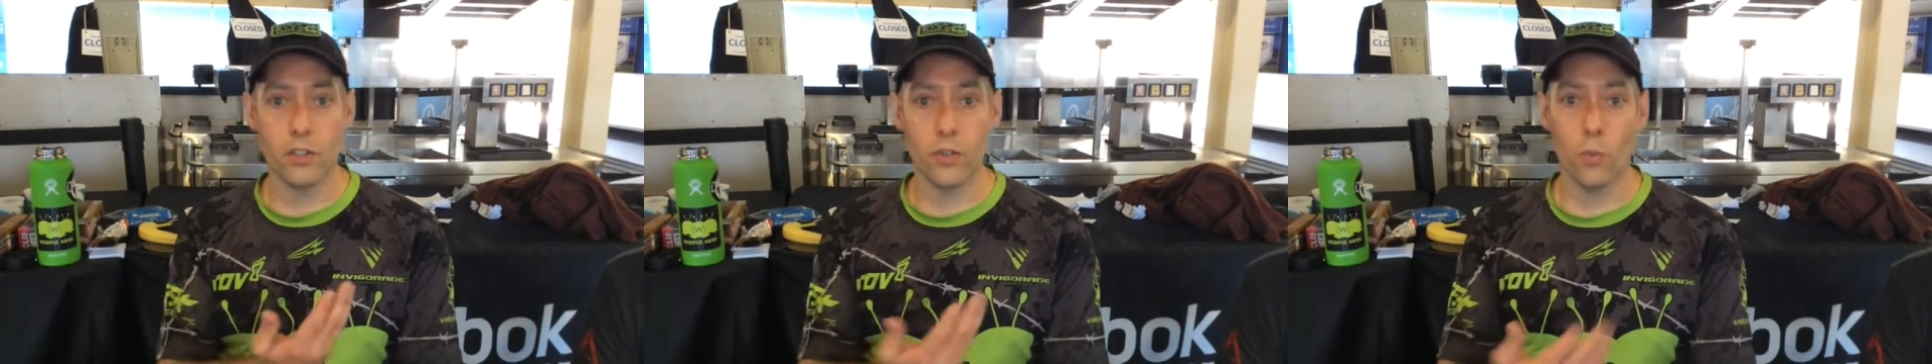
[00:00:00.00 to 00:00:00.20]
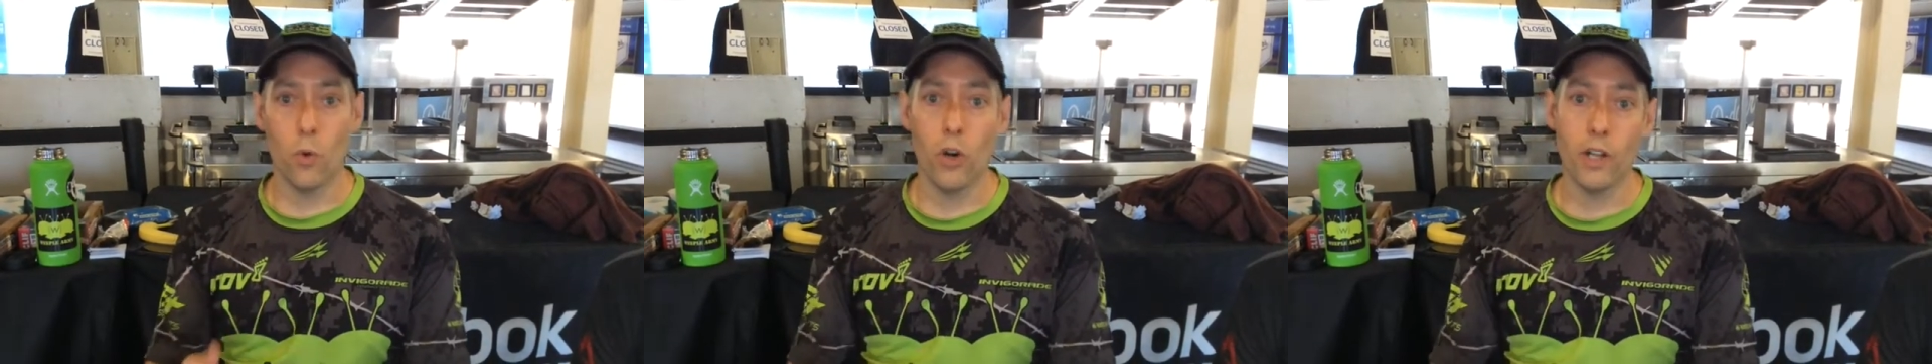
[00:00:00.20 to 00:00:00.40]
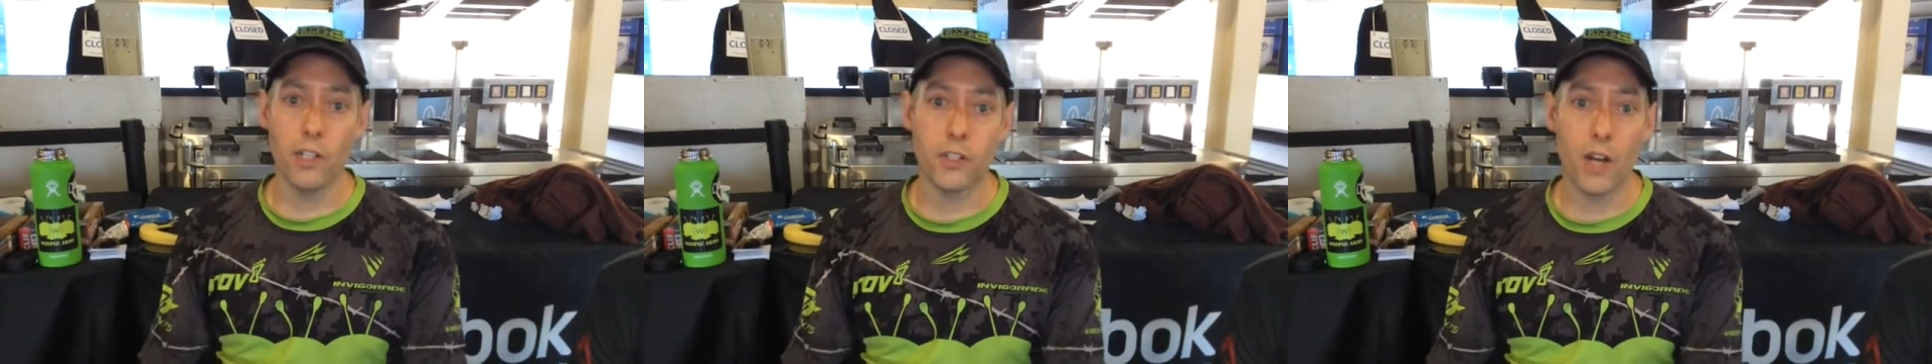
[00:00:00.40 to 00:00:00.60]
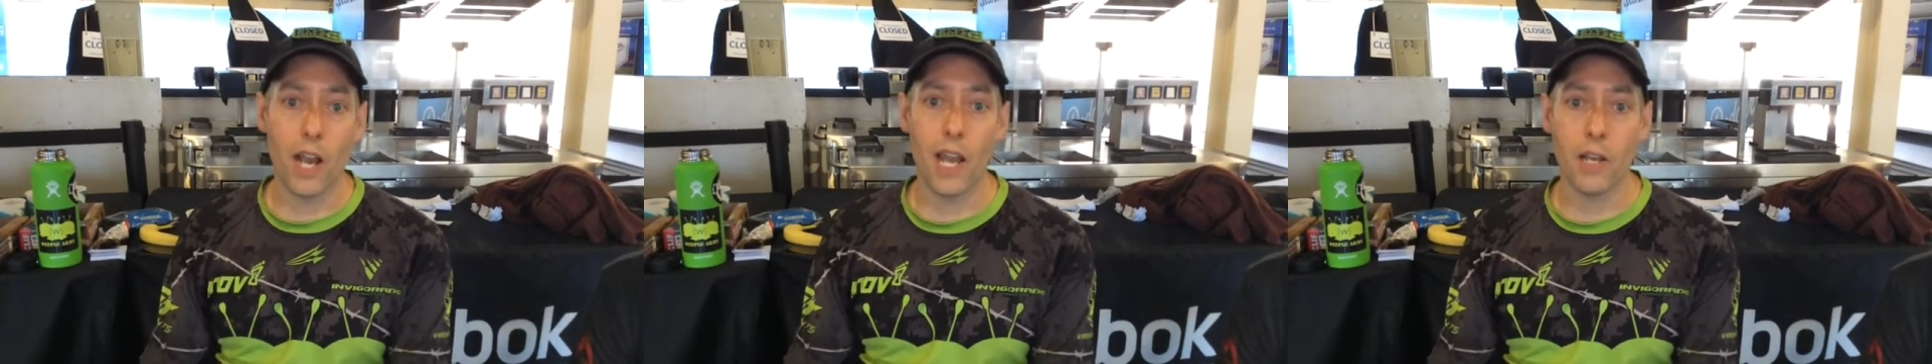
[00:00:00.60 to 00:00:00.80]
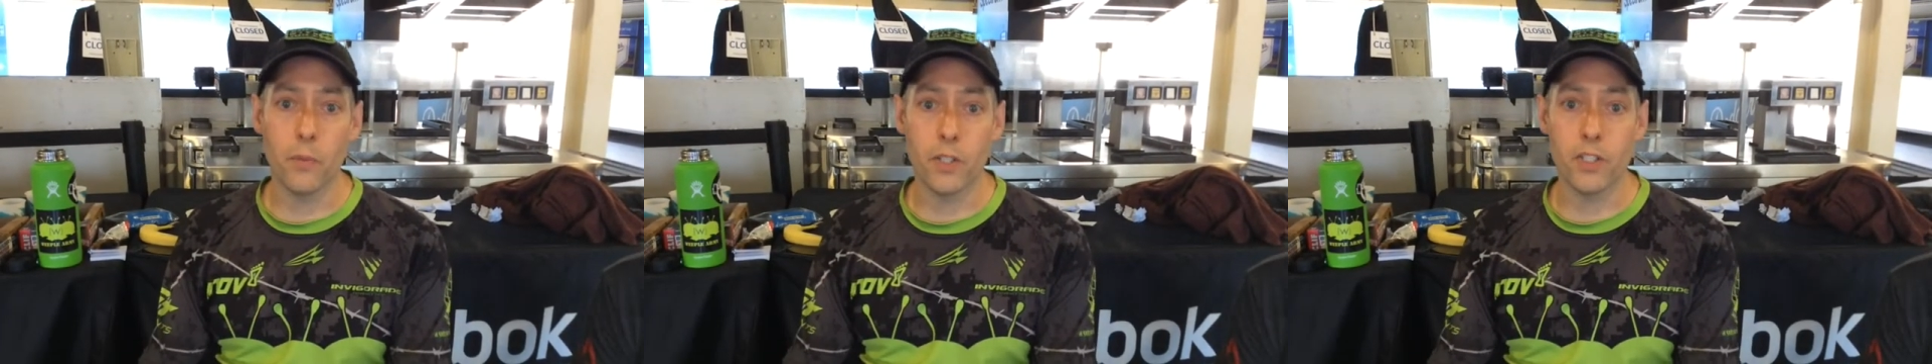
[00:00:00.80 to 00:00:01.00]
warning
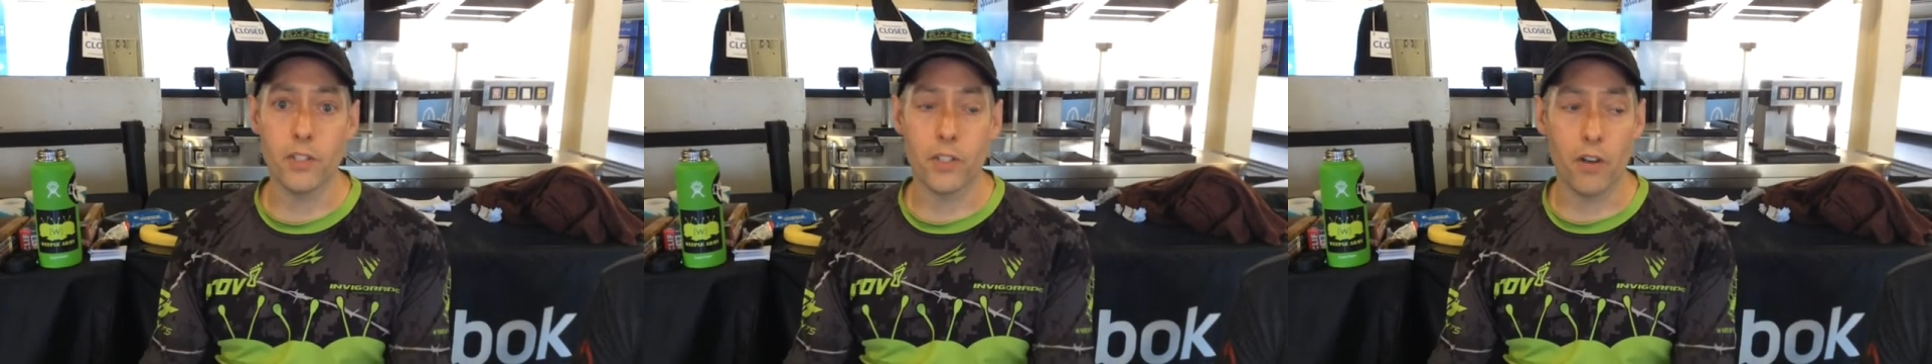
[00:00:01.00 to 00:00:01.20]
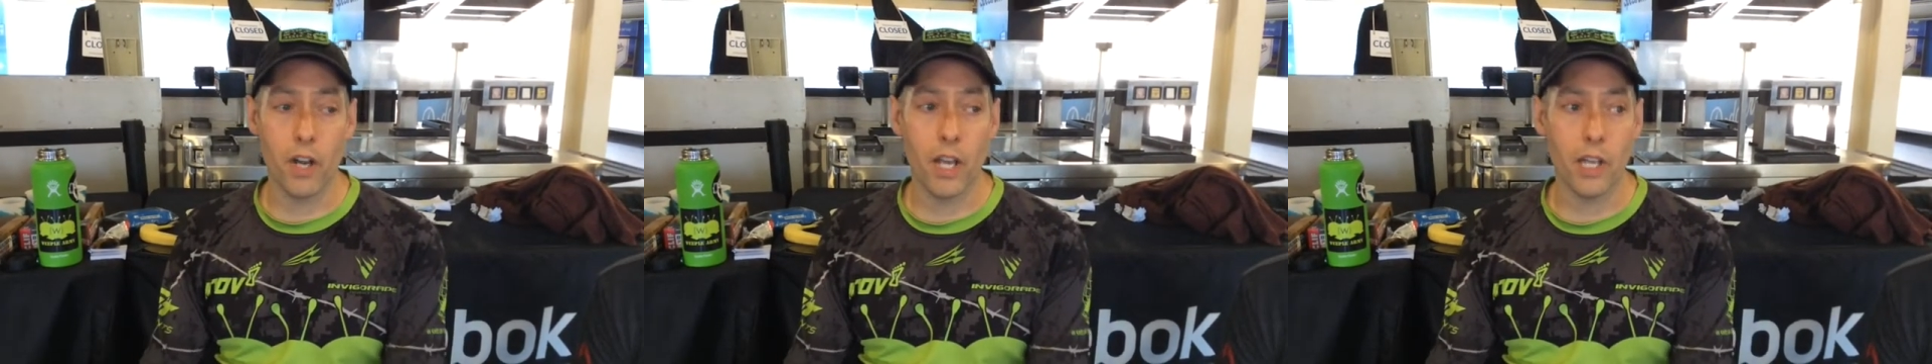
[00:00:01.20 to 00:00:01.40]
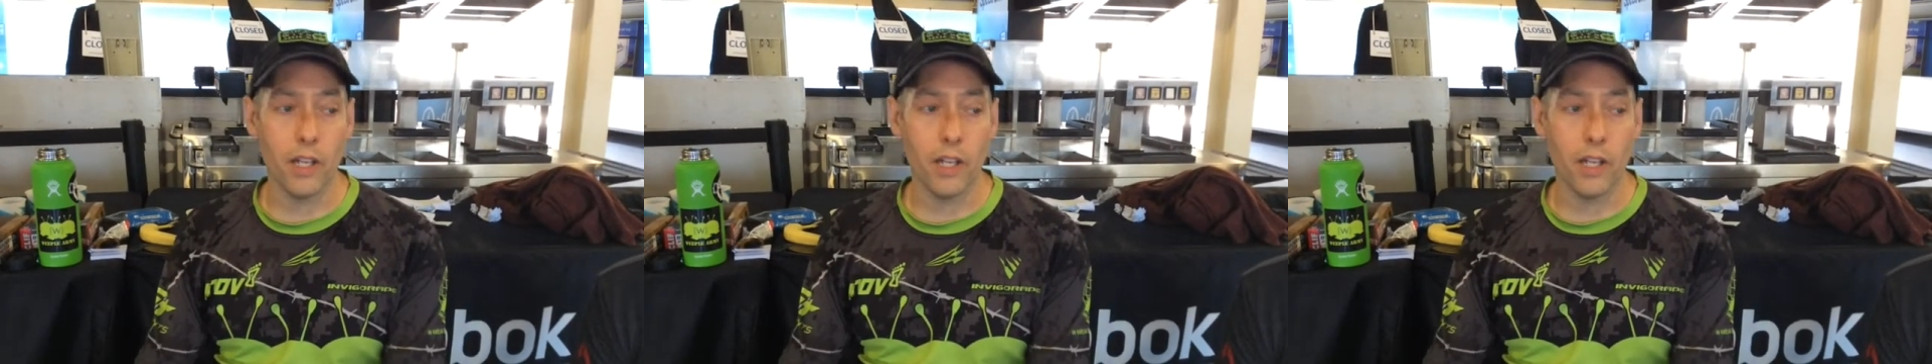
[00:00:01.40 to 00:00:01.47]
track, which is great.